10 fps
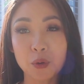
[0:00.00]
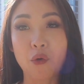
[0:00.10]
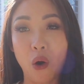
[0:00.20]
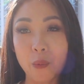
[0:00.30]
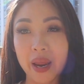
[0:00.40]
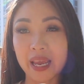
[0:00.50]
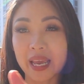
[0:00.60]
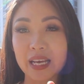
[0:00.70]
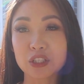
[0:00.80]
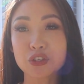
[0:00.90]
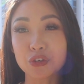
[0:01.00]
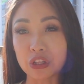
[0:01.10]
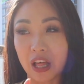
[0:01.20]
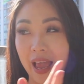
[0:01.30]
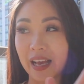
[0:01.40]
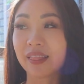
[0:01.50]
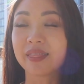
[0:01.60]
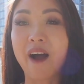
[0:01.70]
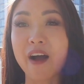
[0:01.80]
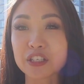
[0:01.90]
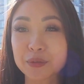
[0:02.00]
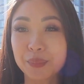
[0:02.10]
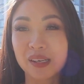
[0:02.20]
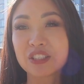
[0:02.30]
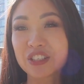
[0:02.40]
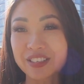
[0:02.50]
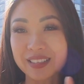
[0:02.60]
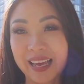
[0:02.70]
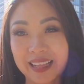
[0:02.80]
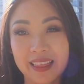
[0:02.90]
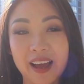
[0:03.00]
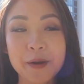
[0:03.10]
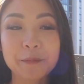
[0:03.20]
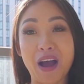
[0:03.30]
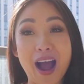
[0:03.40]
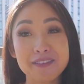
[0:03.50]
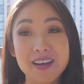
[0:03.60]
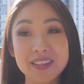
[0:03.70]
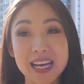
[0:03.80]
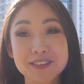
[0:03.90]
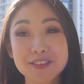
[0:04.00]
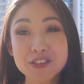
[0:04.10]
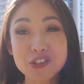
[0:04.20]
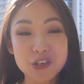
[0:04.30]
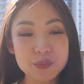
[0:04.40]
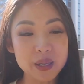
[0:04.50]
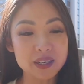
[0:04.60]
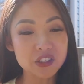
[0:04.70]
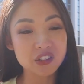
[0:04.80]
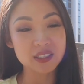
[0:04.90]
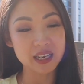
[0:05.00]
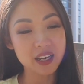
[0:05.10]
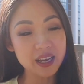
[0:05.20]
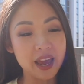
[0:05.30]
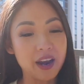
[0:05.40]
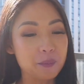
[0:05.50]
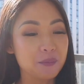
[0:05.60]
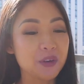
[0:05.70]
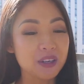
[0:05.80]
growing into like large bunches like that. So I found that super interesting, and I'm